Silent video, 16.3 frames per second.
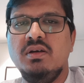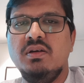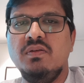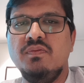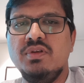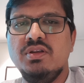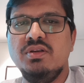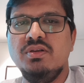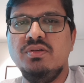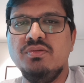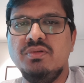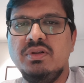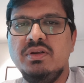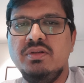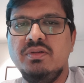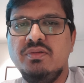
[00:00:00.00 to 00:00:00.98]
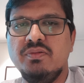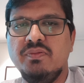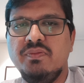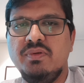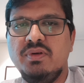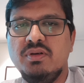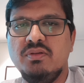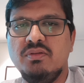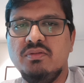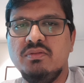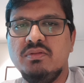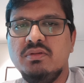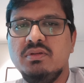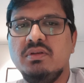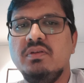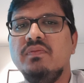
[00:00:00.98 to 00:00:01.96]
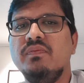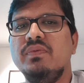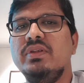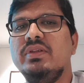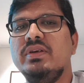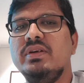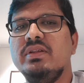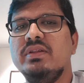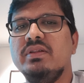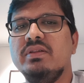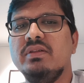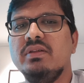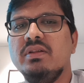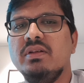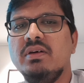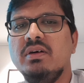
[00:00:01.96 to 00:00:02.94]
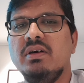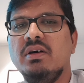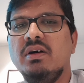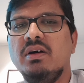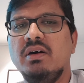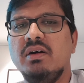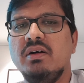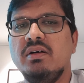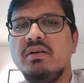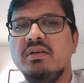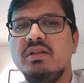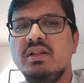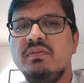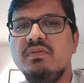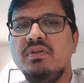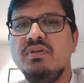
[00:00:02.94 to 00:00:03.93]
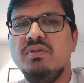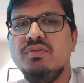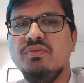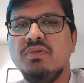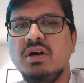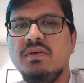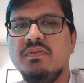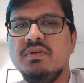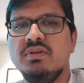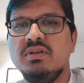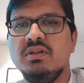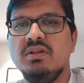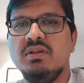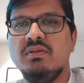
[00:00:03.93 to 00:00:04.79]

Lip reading: which you need to fill within 72 hours,